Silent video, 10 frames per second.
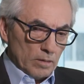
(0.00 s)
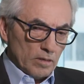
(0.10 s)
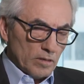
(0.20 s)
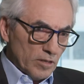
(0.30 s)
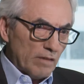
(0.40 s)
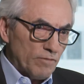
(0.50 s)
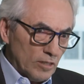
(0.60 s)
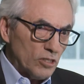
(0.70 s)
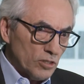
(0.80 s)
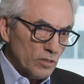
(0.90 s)
the
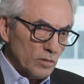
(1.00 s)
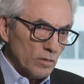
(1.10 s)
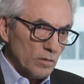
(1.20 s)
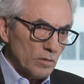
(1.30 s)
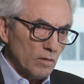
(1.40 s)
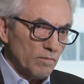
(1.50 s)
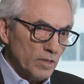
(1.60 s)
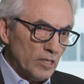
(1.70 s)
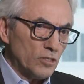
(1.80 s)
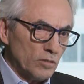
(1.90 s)
definition of
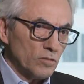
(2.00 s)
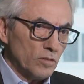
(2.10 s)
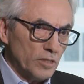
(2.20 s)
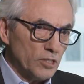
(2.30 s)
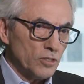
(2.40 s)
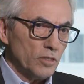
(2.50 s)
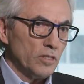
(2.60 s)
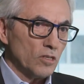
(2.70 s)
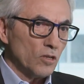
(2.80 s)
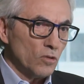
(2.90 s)
nation to nation
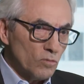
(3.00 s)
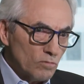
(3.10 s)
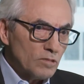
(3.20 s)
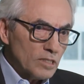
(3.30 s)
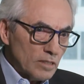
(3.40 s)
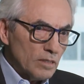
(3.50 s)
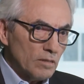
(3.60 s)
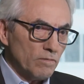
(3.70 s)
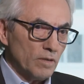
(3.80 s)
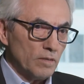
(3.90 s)
includes
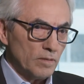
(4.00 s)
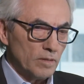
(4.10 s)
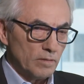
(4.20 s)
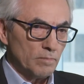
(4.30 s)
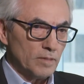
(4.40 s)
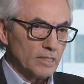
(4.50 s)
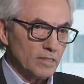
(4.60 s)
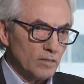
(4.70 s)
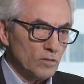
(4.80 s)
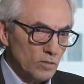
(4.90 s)
the, this
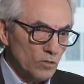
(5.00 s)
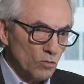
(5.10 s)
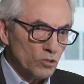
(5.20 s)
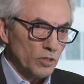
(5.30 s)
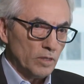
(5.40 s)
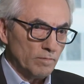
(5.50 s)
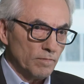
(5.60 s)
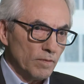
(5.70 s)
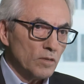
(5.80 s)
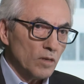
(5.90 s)
notion of
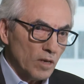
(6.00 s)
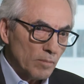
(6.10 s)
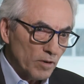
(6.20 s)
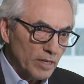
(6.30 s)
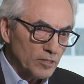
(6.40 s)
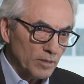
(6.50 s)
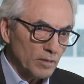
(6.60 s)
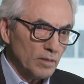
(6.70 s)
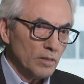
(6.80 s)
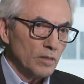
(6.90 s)
collaboration,
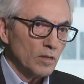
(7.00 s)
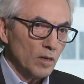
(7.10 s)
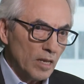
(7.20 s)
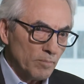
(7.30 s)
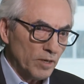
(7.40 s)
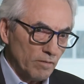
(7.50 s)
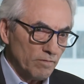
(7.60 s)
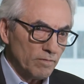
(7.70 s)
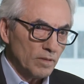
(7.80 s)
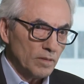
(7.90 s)
collaborative
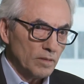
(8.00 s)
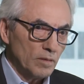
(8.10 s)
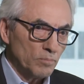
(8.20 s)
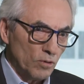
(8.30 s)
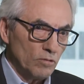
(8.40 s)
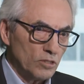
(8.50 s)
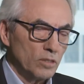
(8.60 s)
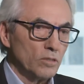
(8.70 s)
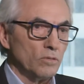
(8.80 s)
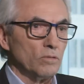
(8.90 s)
uh, approach
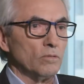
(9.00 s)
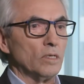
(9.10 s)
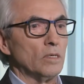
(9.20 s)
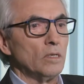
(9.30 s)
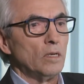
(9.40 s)
to, uh,